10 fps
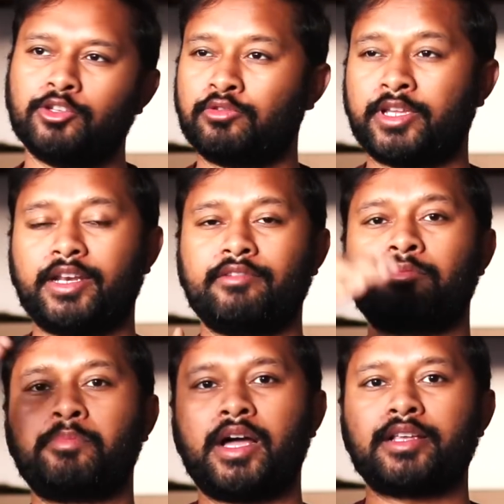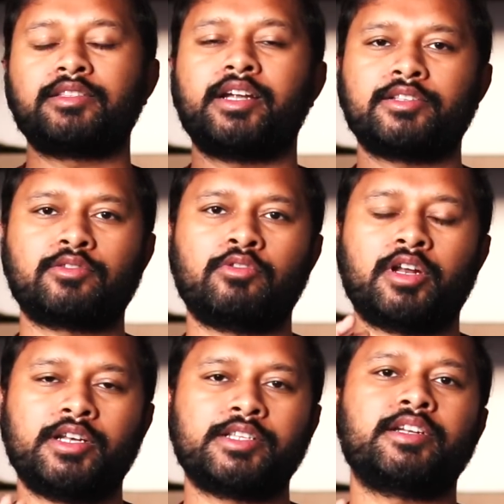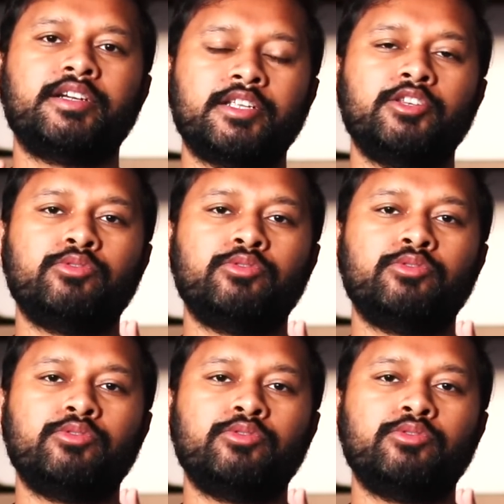You can never pass that score unless and until